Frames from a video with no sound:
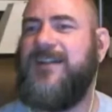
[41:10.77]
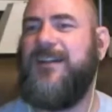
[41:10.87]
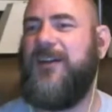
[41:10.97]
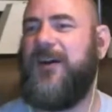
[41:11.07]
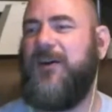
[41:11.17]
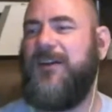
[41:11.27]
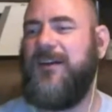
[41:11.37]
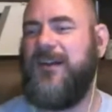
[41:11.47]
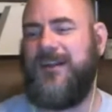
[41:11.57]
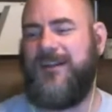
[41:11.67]
know,
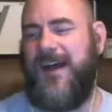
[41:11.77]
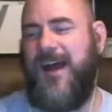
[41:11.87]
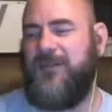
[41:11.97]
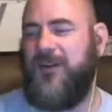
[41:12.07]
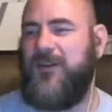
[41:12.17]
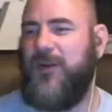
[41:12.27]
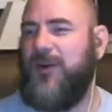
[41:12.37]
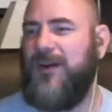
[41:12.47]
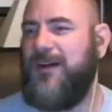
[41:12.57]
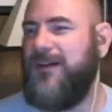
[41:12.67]
it's not having a
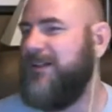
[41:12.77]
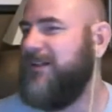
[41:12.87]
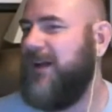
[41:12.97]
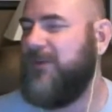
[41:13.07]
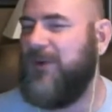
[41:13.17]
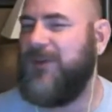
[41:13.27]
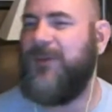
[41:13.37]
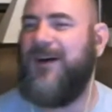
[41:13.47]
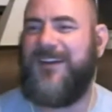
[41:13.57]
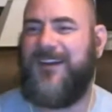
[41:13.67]
soda every once in a
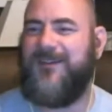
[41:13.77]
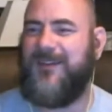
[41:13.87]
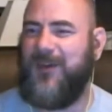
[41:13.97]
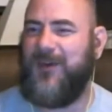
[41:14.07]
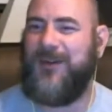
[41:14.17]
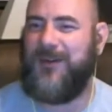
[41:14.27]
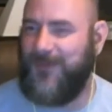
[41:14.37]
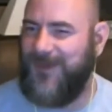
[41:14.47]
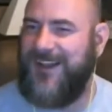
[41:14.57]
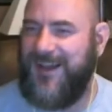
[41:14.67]
while. It's having soda
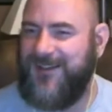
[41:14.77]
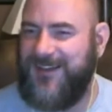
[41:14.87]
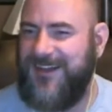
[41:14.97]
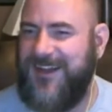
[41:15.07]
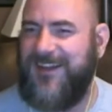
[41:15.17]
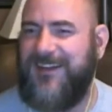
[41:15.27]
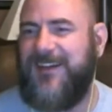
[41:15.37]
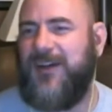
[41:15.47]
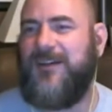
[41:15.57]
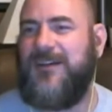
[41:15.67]
3 times a day. You
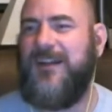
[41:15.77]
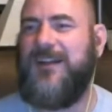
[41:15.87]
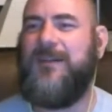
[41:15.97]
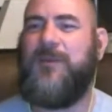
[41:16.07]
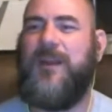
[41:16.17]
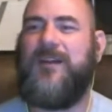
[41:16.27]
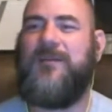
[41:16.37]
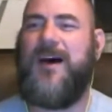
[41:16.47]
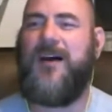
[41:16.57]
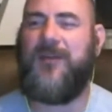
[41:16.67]
know, it's
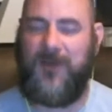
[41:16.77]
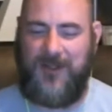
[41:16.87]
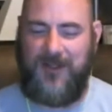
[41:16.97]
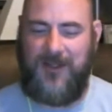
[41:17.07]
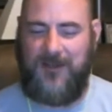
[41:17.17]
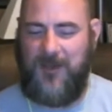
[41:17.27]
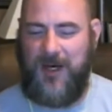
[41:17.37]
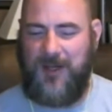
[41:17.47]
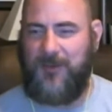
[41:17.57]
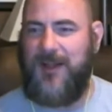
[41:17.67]
about learning the
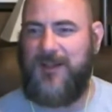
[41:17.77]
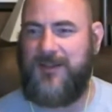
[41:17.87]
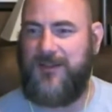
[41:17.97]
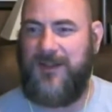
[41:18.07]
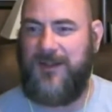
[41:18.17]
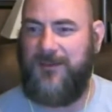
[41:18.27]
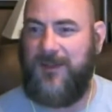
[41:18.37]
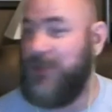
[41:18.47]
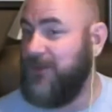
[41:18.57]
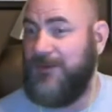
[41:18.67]
moderation that we
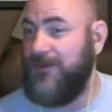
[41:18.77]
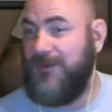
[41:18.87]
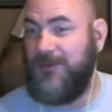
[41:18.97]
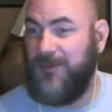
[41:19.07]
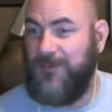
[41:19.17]
couldn't do before